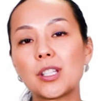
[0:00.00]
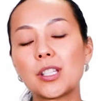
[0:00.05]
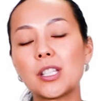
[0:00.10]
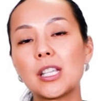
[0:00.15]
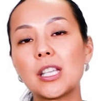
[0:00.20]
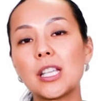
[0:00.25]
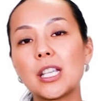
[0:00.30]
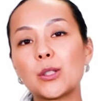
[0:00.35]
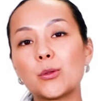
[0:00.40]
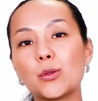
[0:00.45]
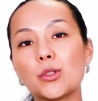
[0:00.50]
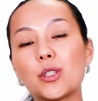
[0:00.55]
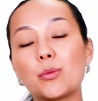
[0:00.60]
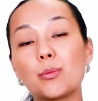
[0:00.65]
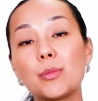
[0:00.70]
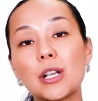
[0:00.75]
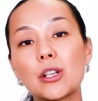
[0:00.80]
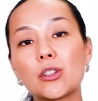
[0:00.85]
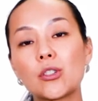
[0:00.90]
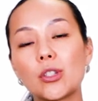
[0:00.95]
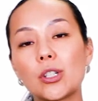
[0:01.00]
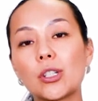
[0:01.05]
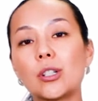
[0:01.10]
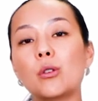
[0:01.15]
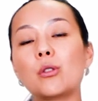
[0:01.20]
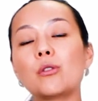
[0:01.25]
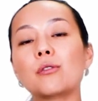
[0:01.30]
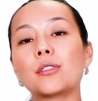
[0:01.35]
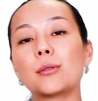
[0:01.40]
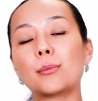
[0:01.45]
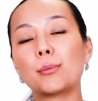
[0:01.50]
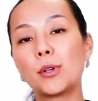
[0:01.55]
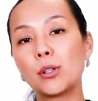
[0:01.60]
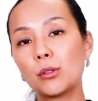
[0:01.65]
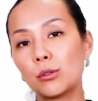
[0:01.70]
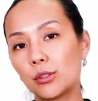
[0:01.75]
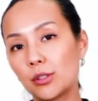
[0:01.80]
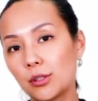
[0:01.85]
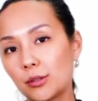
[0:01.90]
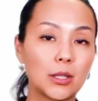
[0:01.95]
see it was a picture of a
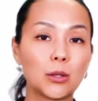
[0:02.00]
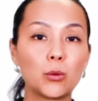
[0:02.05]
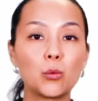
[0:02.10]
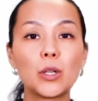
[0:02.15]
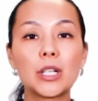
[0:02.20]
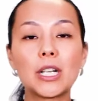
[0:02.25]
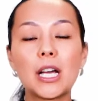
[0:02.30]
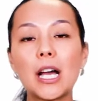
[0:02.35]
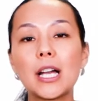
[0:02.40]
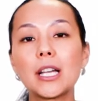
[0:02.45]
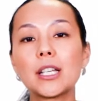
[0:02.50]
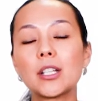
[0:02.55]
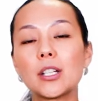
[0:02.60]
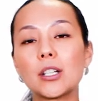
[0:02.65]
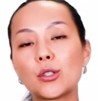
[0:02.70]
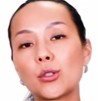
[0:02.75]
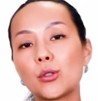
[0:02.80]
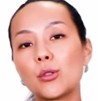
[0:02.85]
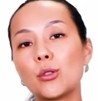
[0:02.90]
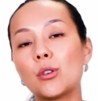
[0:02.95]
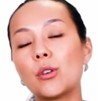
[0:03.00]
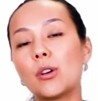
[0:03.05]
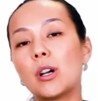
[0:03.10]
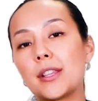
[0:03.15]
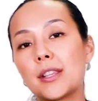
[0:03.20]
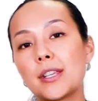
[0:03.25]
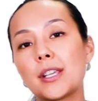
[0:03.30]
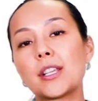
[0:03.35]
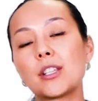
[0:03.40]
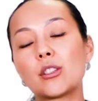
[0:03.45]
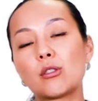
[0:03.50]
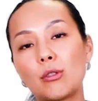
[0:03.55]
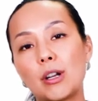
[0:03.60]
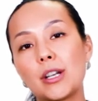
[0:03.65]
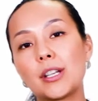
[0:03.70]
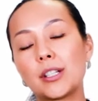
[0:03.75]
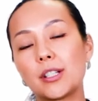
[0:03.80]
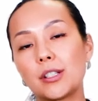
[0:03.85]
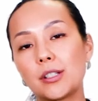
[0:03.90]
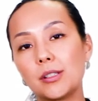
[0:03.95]
boat. When I saw this
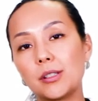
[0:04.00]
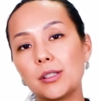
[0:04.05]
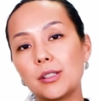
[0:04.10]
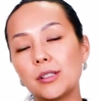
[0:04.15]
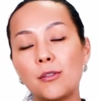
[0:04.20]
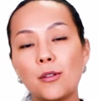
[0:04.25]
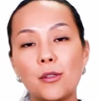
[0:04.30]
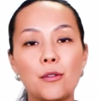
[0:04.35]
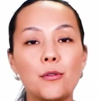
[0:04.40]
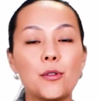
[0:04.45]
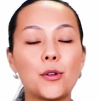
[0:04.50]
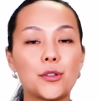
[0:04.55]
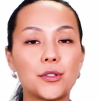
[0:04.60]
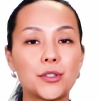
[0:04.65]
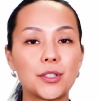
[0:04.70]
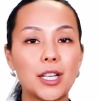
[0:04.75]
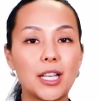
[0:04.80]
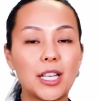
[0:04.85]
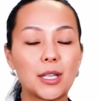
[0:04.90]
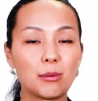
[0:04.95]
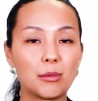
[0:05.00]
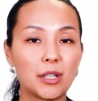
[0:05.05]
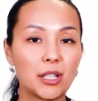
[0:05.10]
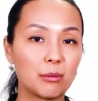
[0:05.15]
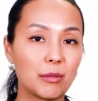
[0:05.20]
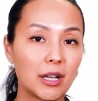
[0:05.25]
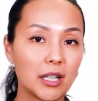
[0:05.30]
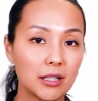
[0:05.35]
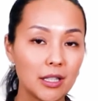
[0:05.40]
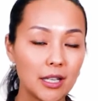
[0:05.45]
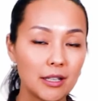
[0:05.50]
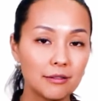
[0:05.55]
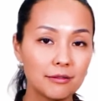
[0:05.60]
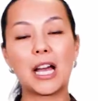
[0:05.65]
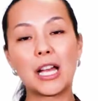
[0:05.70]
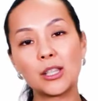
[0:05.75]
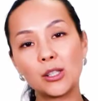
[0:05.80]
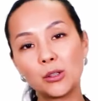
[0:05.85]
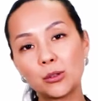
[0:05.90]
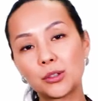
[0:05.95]
radical for the first time in my life,
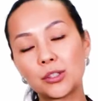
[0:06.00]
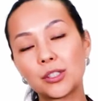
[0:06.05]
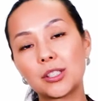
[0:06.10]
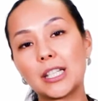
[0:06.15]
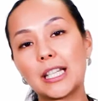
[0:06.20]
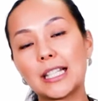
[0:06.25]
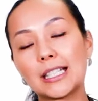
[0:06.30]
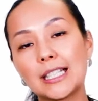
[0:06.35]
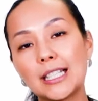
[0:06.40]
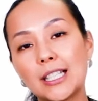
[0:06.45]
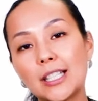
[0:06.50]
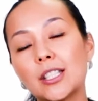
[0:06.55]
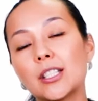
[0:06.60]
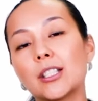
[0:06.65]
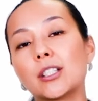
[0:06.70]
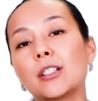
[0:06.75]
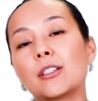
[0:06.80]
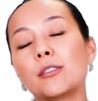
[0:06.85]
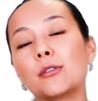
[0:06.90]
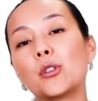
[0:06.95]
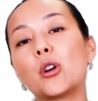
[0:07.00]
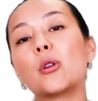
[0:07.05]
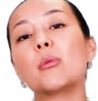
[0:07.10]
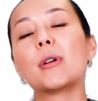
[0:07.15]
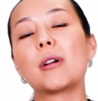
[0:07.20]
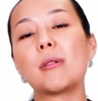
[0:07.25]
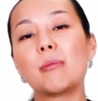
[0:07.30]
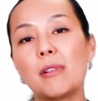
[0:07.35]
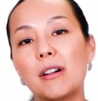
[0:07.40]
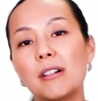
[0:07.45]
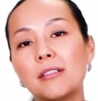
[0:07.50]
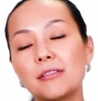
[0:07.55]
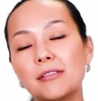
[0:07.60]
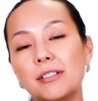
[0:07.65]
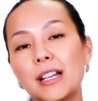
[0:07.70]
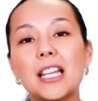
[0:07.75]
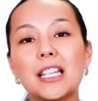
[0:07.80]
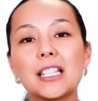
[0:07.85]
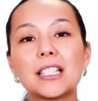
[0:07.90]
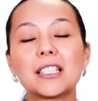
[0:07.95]
I looked at it uh, from above
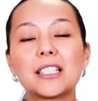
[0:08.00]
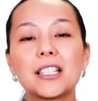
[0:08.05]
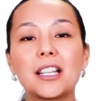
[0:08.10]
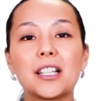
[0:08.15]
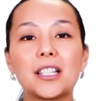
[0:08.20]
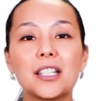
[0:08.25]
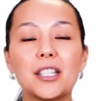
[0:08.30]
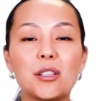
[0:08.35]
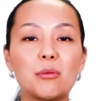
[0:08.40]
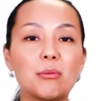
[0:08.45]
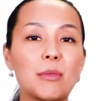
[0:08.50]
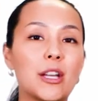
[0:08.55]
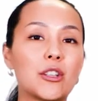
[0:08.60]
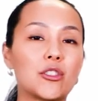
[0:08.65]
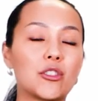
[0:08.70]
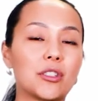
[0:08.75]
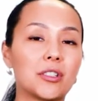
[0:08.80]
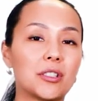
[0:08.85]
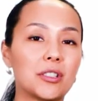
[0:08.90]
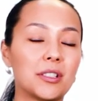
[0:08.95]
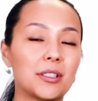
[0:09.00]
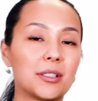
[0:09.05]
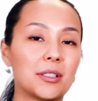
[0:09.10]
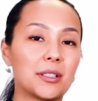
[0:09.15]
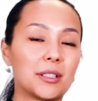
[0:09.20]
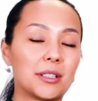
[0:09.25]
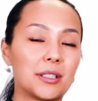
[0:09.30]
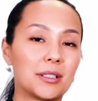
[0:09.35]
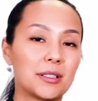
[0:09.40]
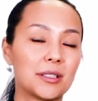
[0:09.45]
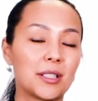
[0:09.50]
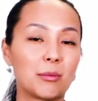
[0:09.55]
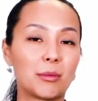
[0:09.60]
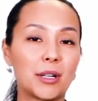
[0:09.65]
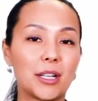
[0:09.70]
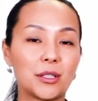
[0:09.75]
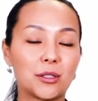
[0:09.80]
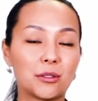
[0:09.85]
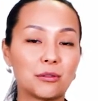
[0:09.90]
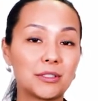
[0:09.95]
and I imagined uh, some
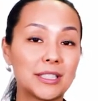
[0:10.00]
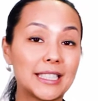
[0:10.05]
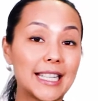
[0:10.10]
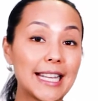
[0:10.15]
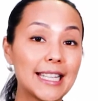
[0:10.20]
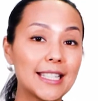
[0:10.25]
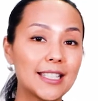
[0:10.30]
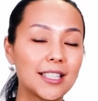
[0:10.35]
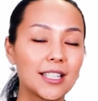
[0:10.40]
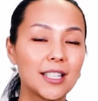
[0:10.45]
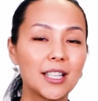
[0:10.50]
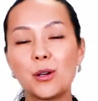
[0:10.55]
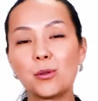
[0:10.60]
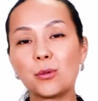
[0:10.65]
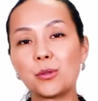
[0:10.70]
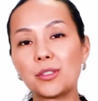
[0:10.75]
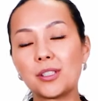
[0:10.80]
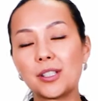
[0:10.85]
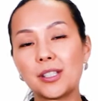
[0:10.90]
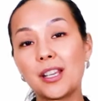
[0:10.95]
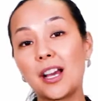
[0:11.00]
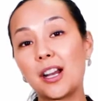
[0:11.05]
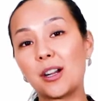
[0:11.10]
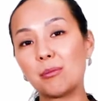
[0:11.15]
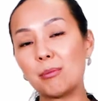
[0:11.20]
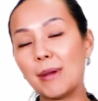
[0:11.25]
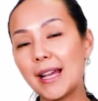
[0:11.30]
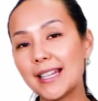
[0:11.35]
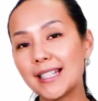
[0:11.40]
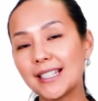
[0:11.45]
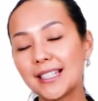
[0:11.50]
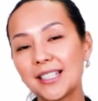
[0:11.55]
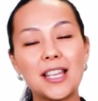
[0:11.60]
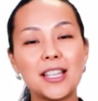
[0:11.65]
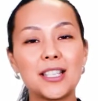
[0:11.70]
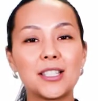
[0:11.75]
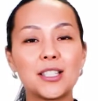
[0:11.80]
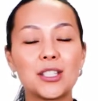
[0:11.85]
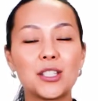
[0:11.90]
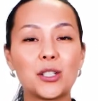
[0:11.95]
kind of date with a young man,
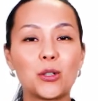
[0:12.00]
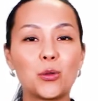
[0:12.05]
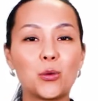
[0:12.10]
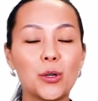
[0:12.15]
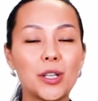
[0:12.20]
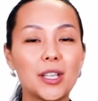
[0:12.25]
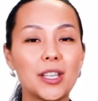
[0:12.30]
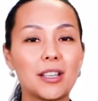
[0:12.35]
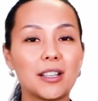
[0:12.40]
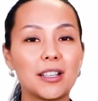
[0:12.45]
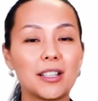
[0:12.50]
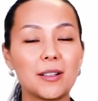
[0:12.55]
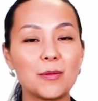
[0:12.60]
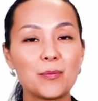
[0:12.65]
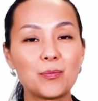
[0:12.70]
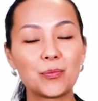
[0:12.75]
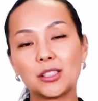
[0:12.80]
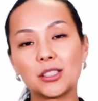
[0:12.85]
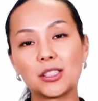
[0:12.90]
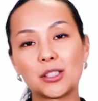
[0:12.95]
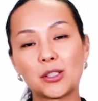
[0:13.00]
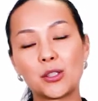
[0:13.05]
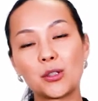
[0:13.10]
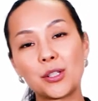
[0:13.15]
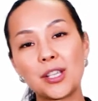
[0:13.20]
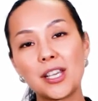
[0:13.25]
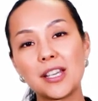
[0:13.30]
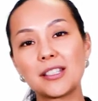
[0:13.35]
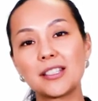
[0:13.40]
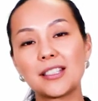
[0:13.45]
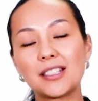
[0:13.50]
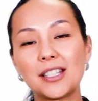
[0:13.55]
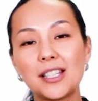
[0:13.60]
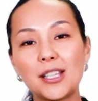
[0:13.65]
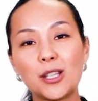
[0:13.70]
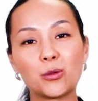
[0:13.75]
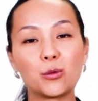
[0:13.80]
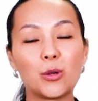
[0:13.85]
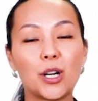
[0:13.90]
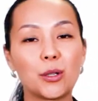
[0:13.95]
and we are uh, together
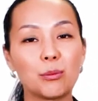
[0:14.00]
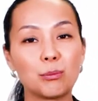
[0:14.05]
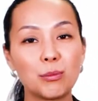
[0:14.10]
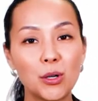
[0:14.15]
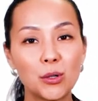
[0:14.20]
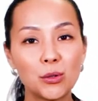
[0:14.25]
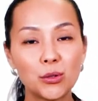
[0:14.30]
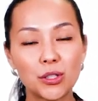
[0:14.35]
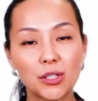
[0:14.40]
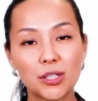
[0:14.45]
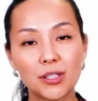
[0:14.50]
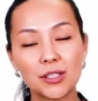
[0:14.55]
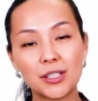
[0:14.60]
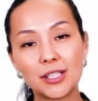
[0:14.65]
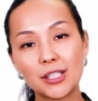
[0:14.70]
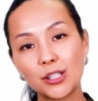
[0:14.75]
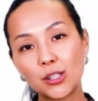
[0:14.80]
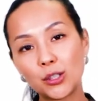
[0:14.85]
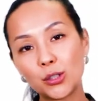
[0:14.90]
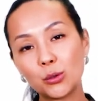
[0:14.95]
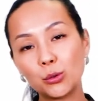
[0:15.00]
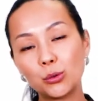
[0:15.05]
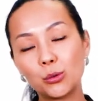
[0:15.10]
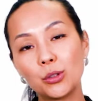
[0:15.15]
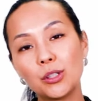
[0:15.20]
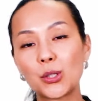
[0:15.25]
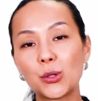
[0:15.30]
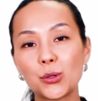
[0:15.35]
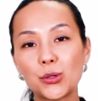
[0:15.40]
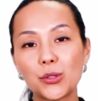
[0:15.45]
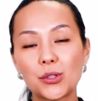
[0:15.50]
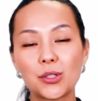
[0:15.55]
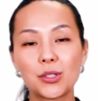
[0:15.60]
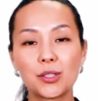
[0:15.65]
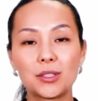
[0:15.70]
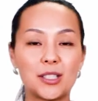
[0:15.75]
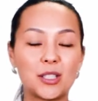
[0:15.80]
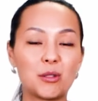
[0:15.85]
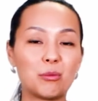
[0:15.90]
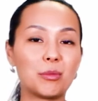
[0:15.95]
in one boat. These two
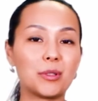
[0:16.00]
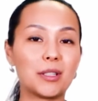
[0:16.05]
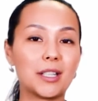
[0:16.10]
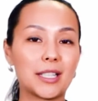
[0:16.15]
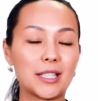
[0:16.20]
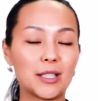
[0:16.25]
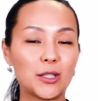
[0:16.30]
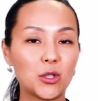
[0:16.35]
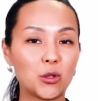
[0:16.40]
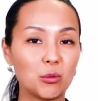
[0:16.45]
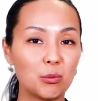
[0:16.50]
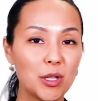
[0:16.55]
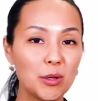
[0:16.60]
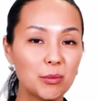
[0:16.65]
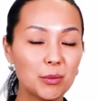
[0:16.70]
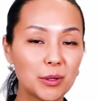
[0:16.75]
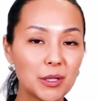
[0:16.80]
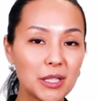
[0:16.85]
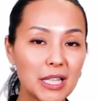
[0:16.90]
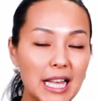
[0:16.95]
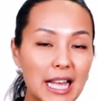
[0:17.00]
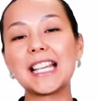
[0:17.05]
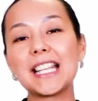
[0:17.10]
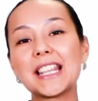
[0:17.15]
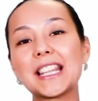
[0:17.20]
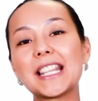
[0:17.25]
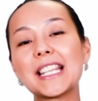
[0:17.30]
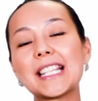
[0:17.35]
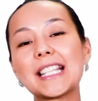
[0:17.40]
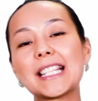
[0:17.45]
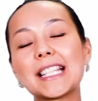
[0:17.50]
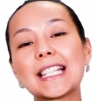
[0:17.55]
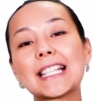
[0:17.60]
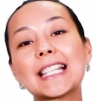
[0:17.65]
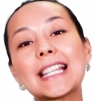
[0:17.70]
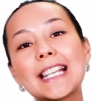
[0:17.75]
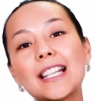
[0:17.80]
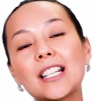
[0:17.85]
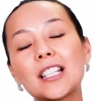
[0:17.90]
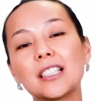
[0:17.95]
dots symbolize two people, and this
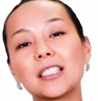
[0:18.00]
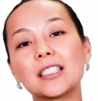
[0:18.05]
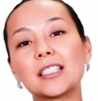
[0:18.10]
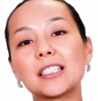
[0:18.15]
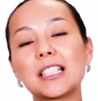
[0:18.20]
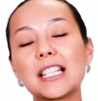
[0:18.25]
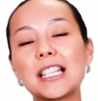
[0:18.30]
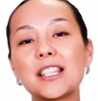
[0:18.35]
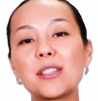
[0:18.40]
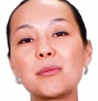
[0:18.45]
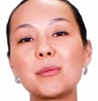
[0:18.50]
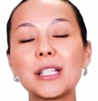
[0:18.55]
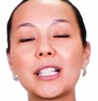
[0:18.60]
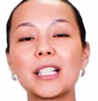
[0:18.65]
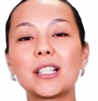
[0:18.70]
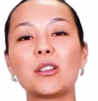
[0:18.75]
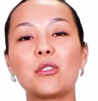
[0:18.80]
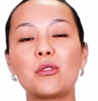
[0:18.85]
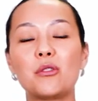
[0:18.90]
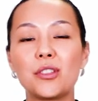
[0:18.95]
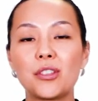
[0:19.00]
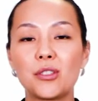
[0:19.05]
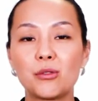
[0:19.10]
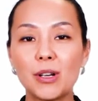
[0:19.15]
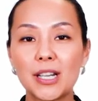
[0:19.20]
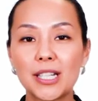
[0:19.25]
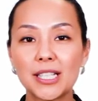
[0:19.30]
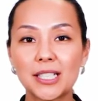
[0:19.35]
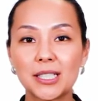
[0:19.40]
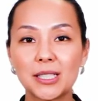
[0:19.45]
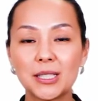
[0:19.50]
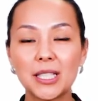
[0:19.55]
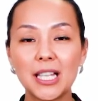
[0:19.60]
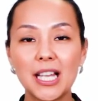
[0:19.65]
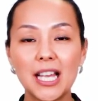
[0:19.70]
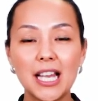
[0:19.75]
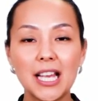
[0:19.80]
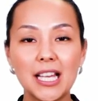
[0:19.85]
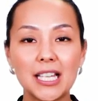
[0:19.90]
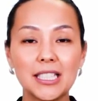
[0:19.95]
stick uh, in the middle of this radical,
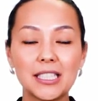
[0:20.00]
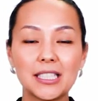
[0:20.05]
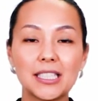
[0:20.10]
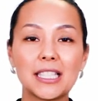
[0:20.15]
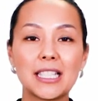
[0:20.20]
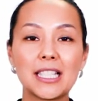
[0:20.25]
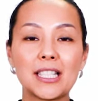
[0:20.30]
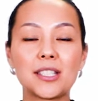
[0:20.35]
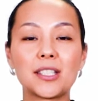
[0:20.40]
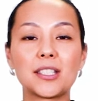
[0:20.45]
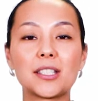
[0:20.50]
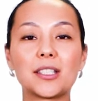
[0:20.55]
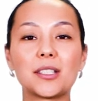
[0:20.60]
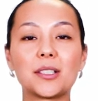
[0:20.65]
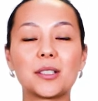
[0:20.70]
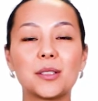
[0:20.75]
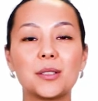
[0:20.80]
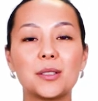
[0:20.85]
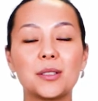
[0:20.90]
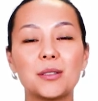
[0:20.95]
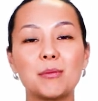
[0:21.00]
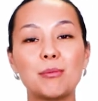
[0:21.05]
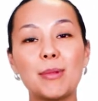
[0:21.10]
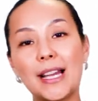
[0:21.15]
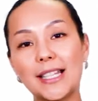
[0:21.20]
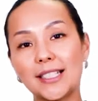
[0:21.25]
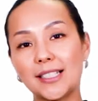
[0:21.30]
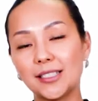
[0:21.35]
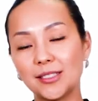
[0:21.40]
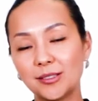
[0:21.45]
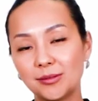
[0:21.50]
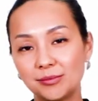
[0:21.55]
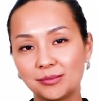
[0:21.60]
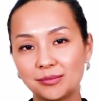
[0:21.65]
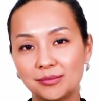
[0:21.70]
uh, it's a paddle.